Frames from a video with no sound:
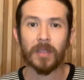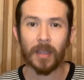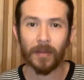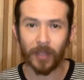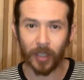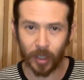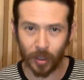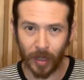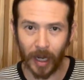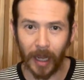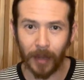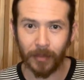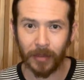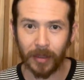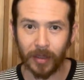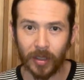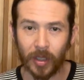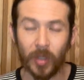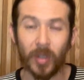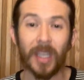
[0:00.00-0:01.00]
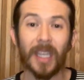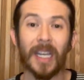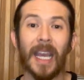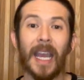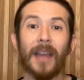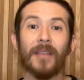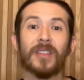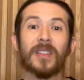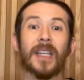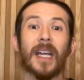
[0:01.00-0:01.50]
of the strep. So you can
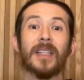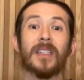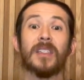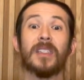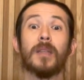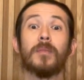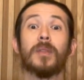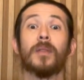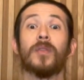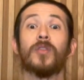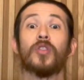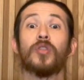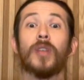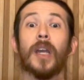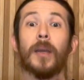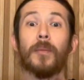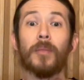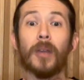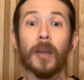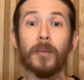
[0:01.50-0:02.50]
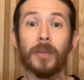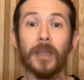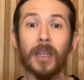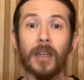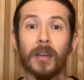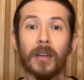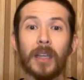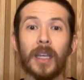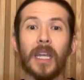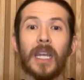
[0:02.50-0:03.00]
have signs and symptoms of strep up
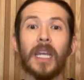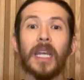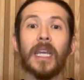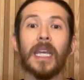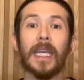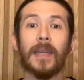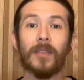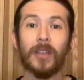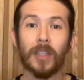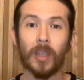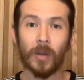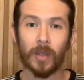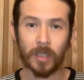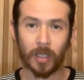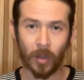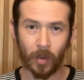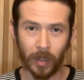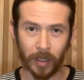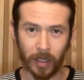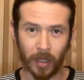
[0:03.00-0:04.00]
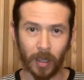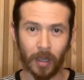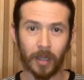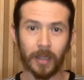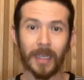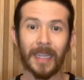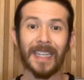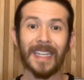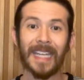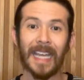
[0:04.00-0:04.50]
here, even though it's going
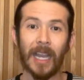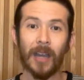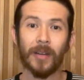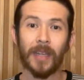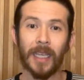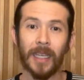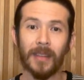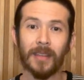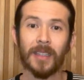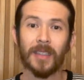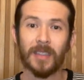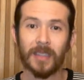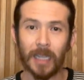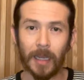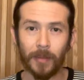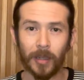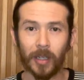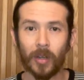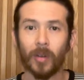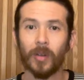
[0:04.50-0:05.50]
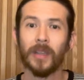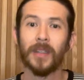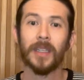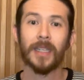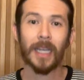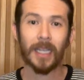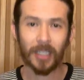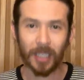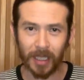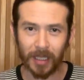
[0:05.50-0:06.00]
on down in the stomach or in the
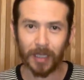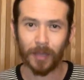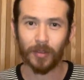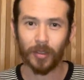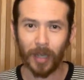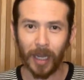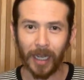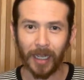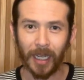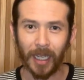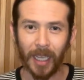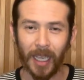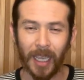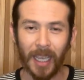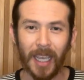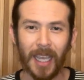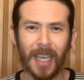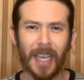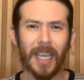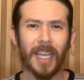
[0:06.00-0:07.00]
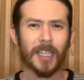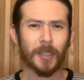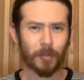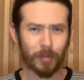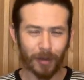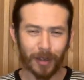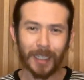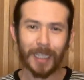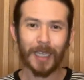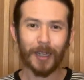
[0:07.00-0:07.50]
digestive tract. It's
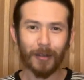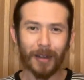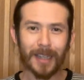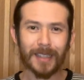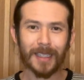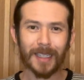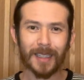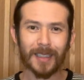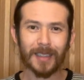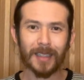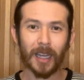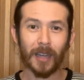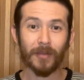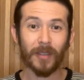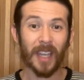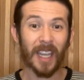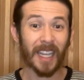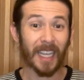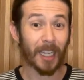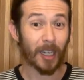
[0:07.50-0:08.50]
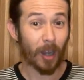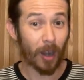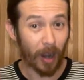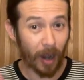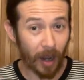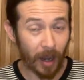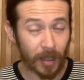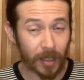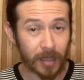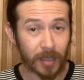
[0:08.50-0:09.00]
pretty interesting stuff and can
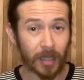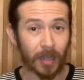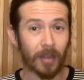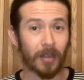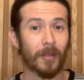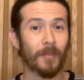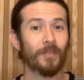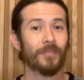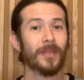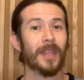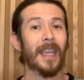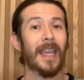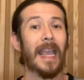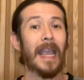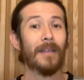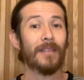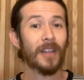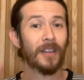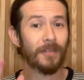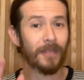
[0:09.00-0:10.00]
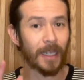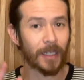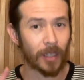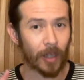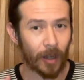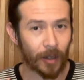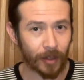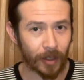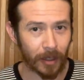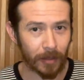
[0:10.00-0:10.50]
also have an effect
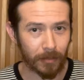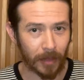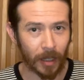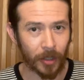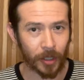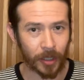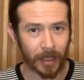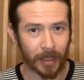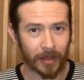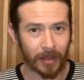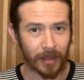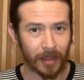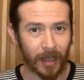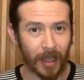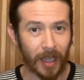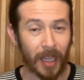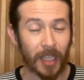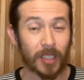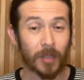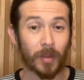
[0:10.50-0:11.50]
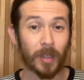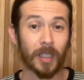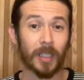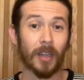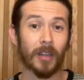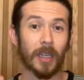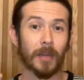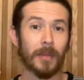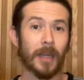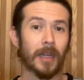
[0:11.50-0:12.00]
on your emotions. So we're going to
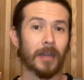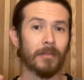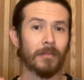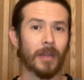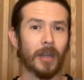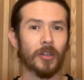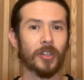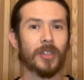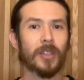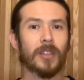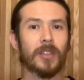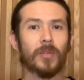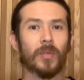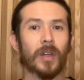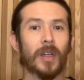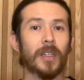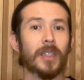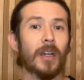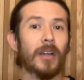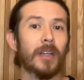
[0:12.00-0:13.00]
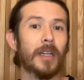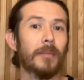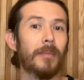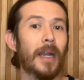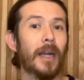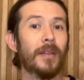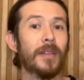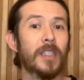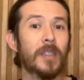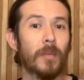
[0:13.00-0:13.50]
talk about emotions. We're going to talk
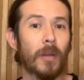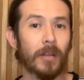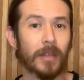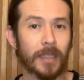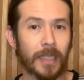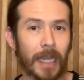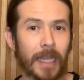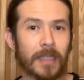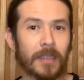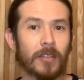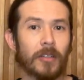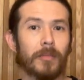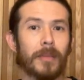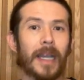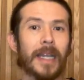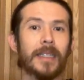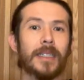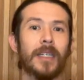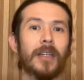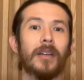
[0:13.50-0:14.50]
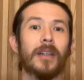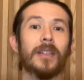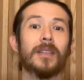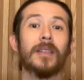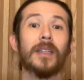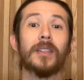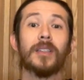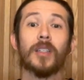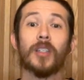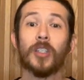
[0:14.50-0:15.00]
about small intestinal bacteria
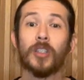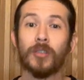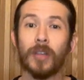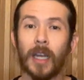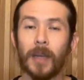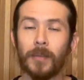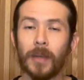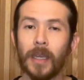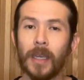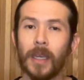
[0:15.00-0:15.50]
such as strep,